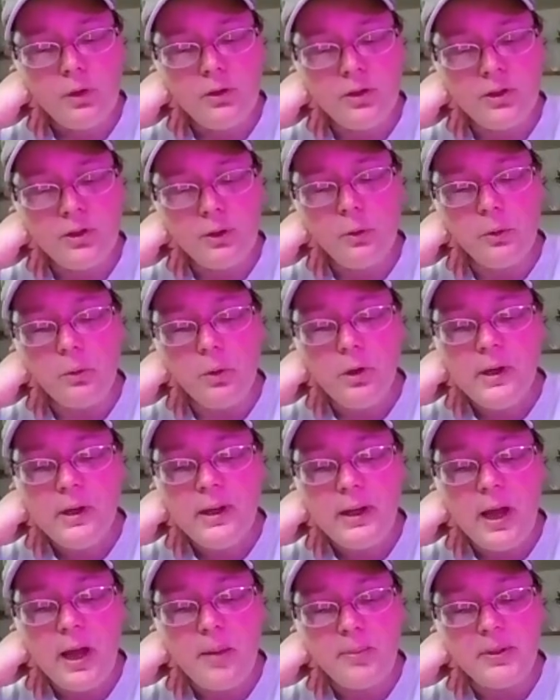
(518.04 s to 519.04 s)
So look
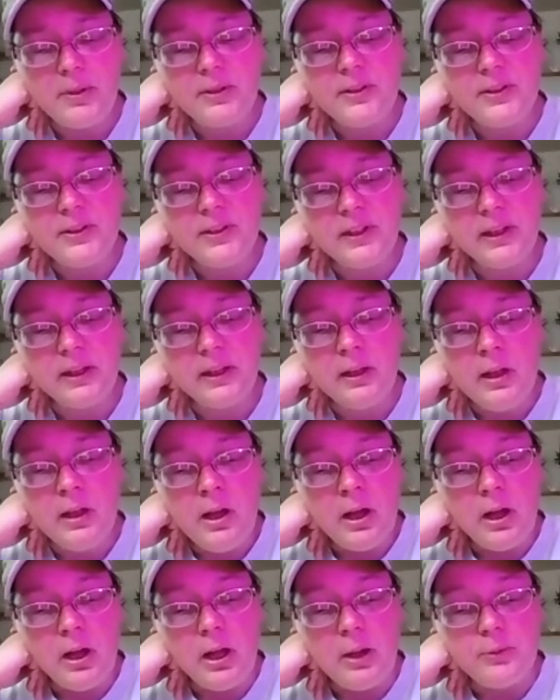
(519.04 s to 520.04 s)
it up and see.
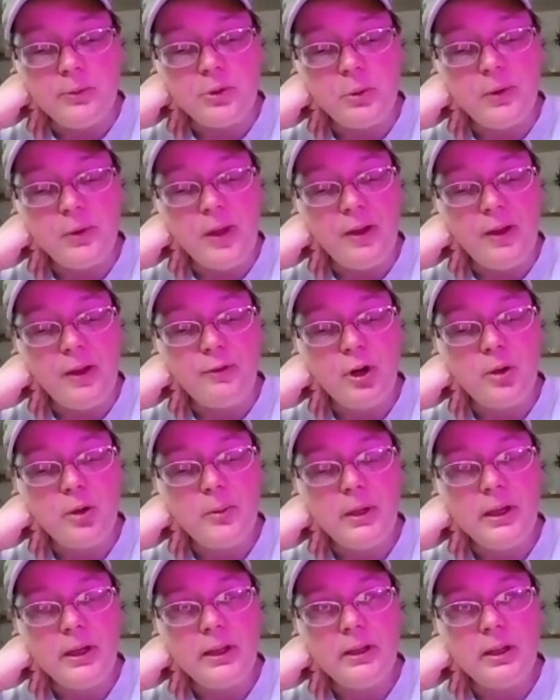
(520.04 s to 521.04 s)
So we've got
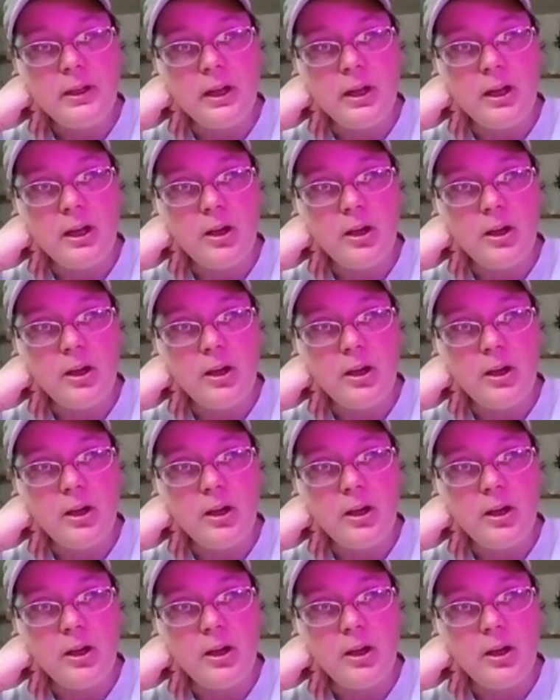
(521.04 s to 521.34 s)
farming,